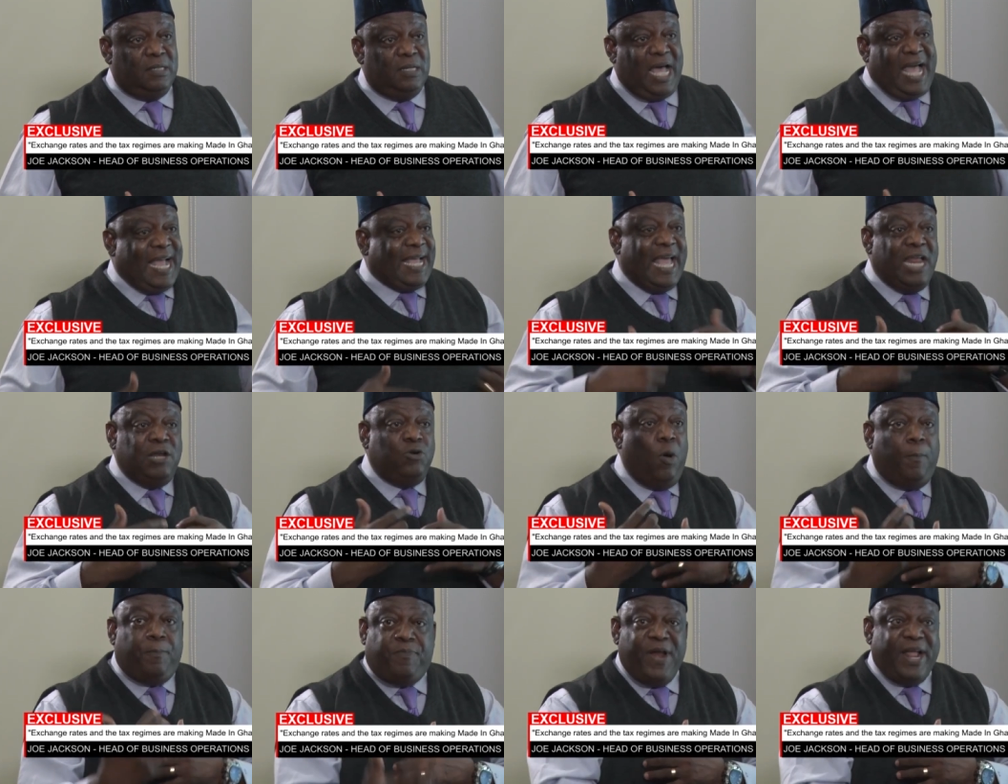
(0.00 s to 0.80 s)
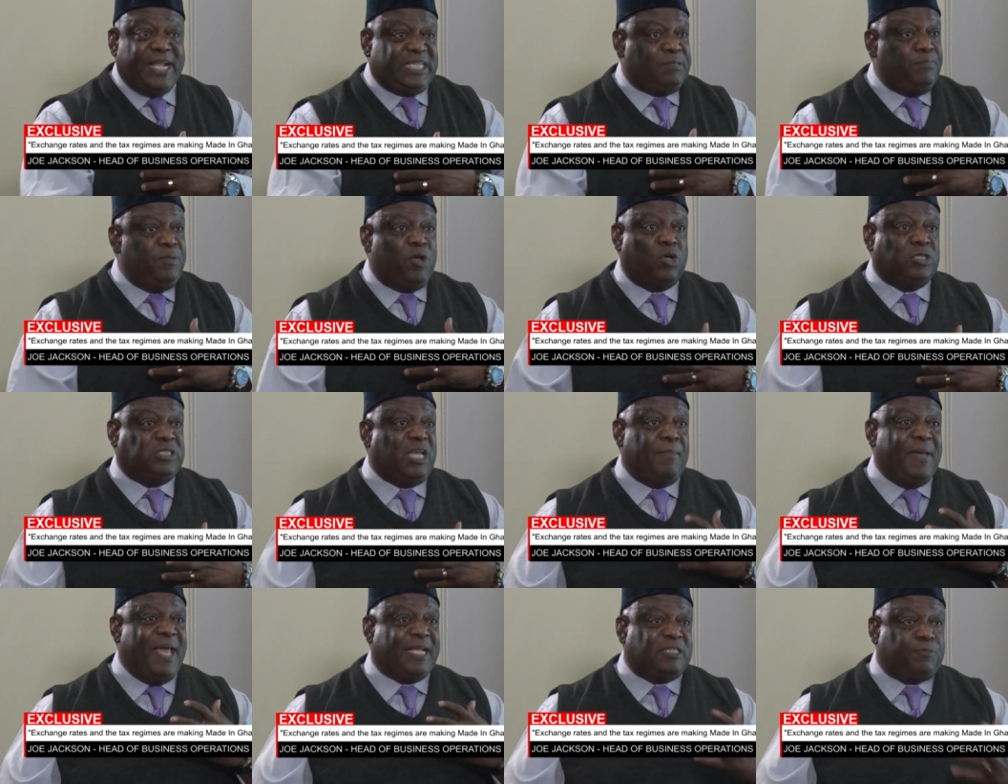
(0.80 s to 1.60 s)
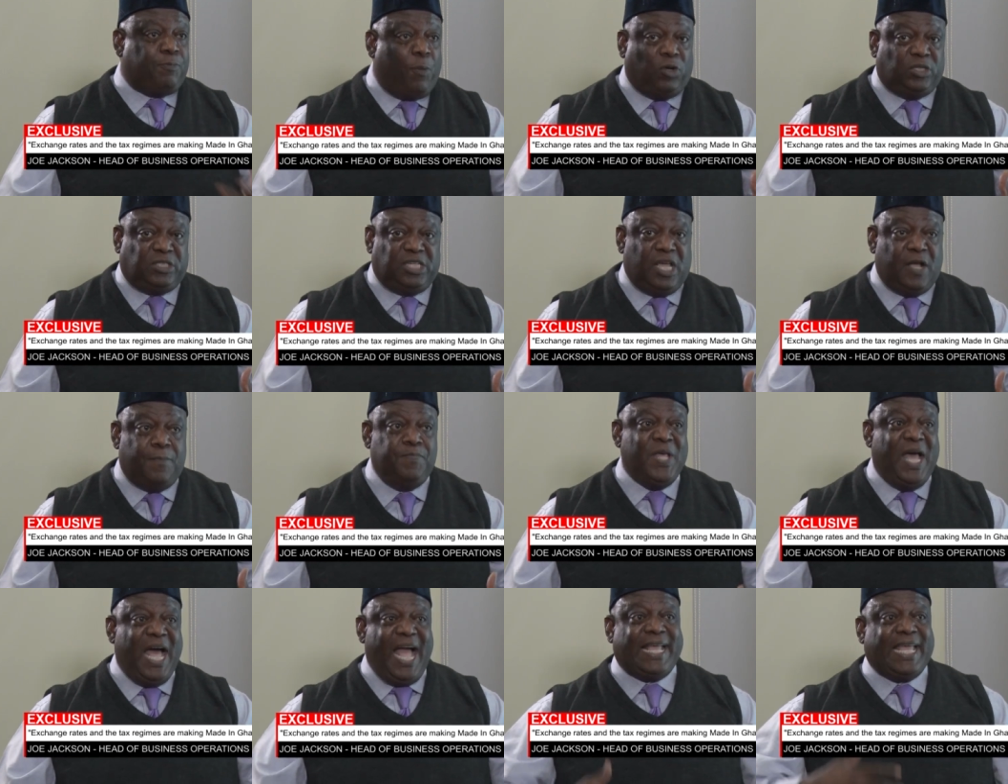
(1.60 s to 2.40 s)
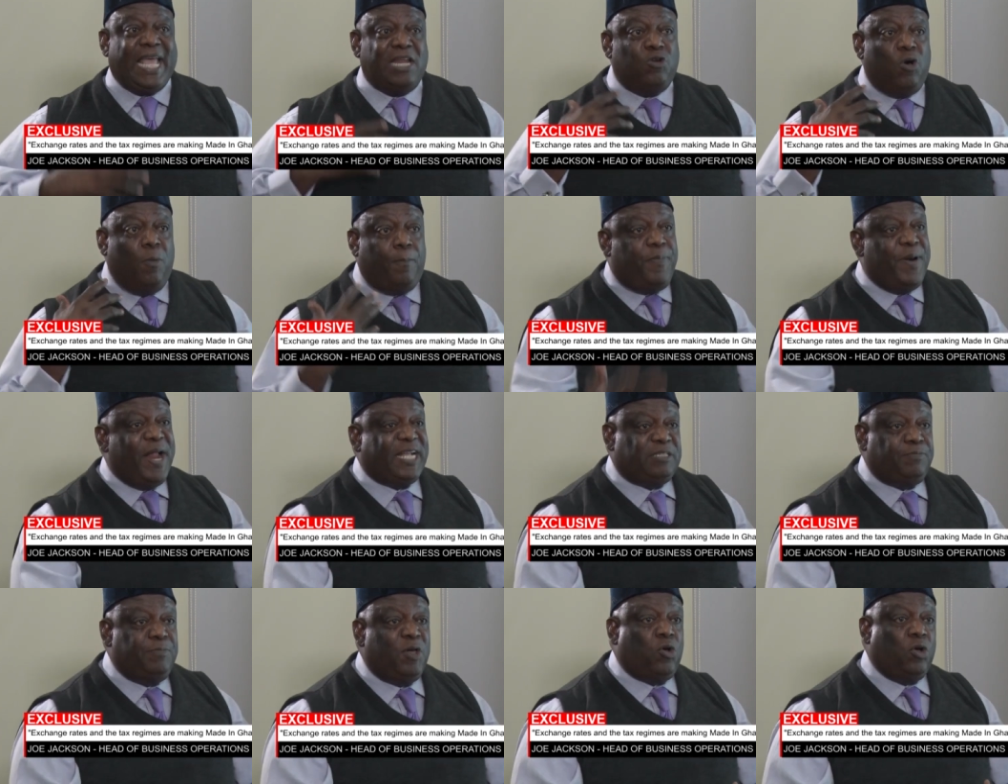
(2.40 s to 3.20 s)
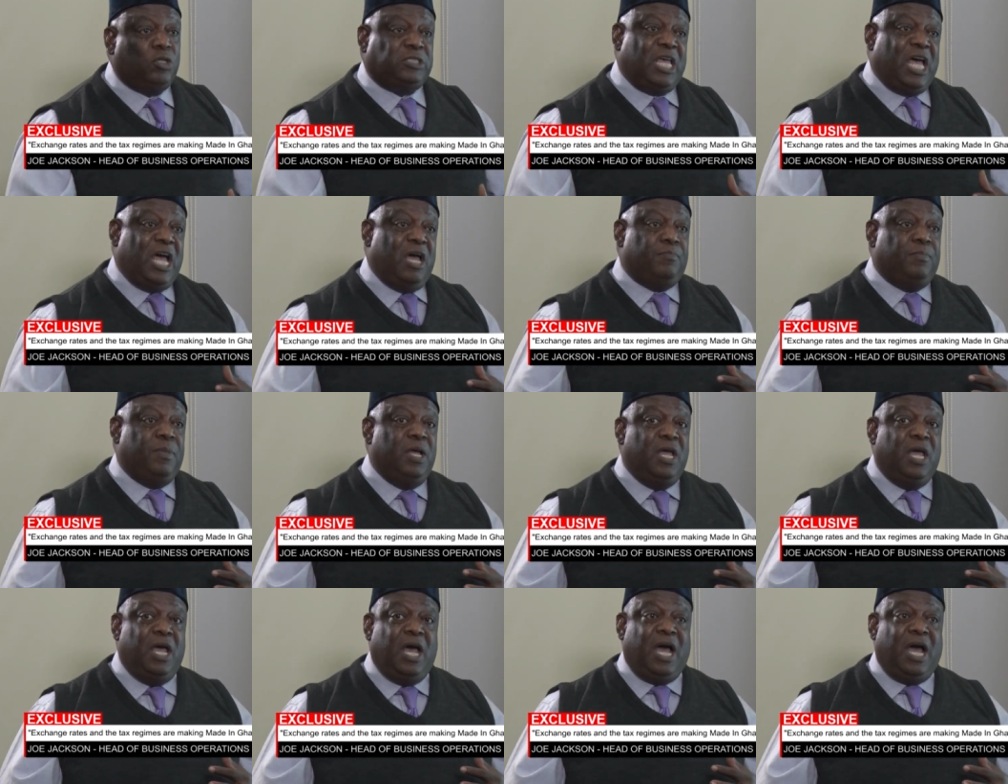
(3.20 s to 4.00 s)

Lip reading: I get no breaks because I'm exporting. I get no breaks because I'm